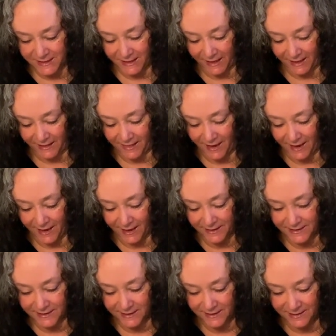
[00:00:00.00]
like
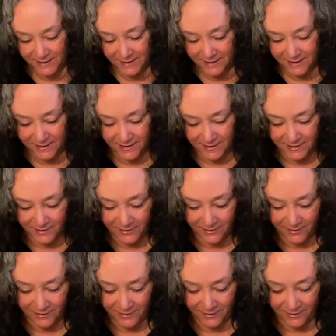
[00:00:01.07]
that
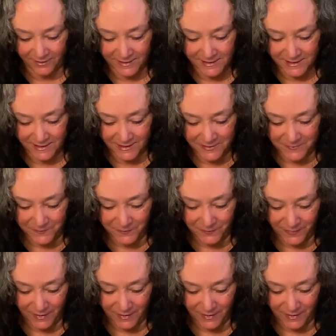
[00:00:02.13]
awesome.